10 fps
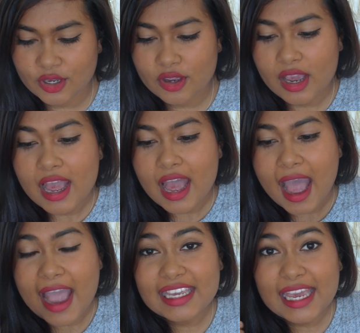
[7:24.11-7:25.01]
So
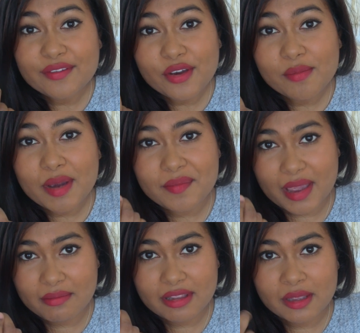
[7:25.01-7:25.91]
I gave her my
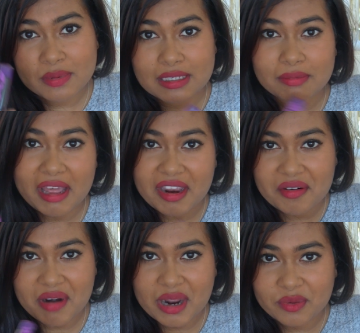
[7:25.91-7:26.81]
Baby Lips to play
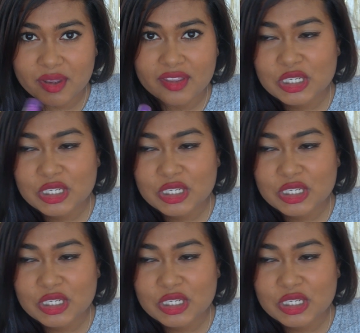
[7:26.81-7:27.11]
around with.